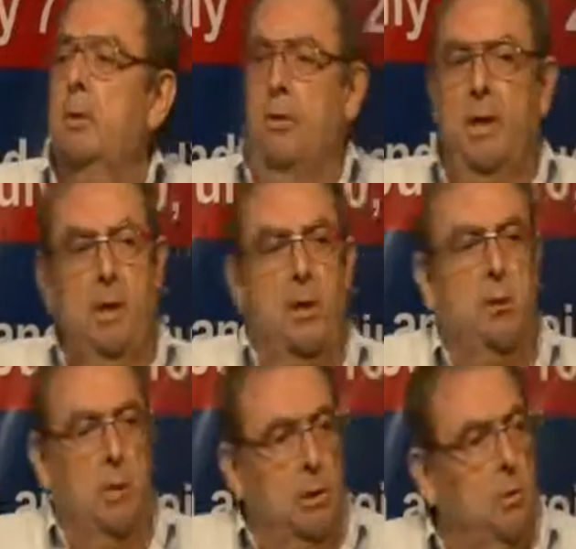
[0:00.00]
drink
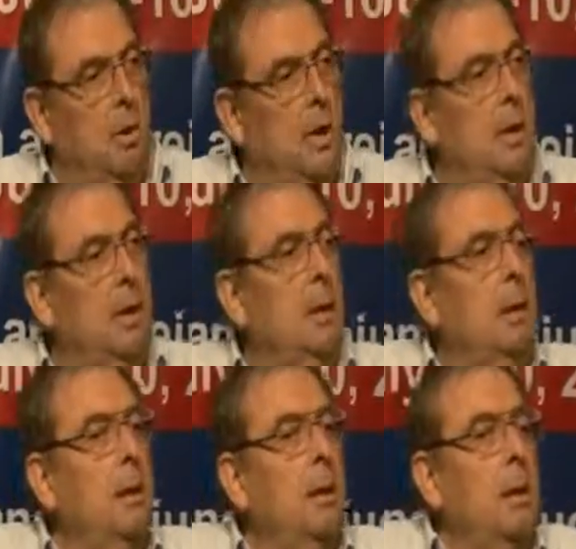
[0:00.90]
Coca
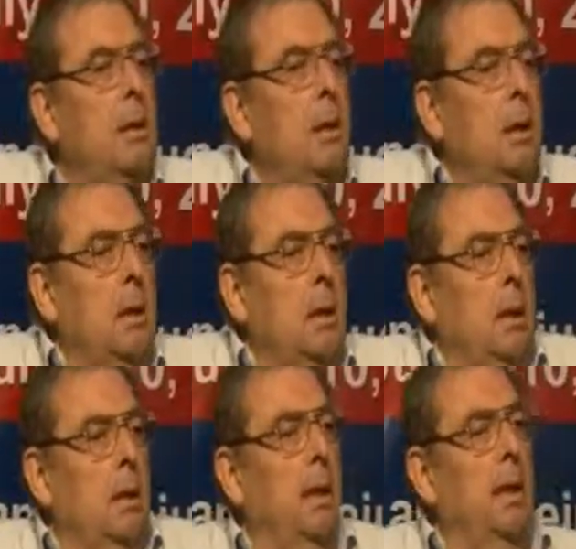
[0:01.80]
Cola,
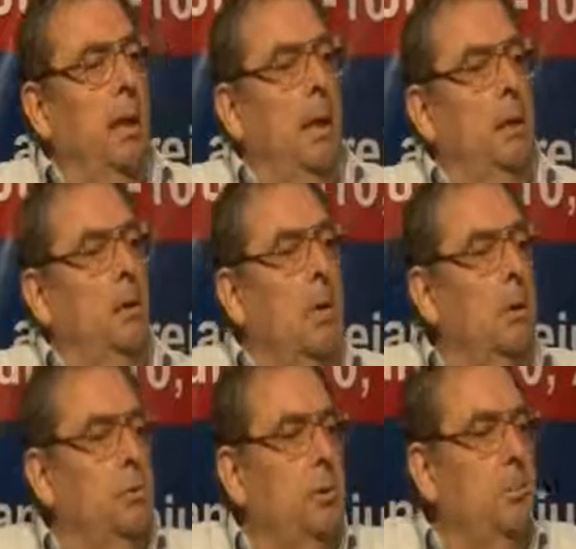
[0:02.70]
and
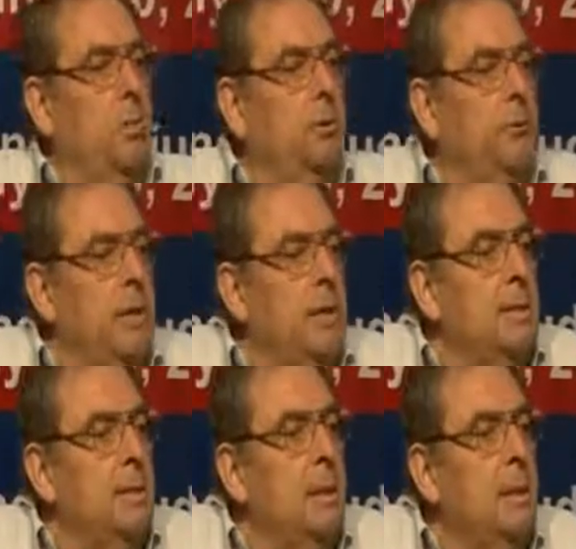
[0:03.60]
go to the
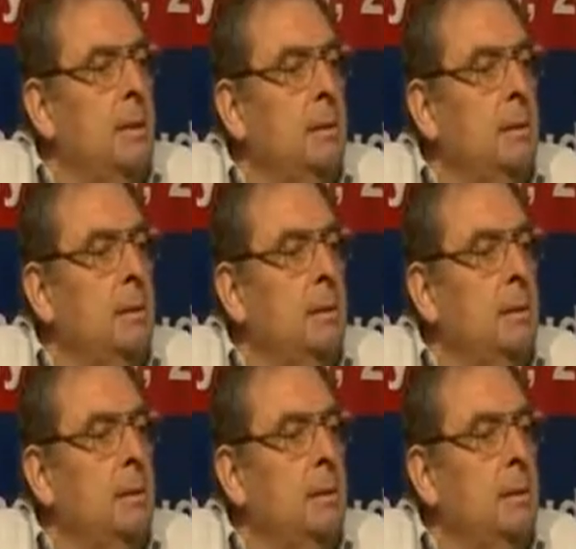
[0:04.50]
movies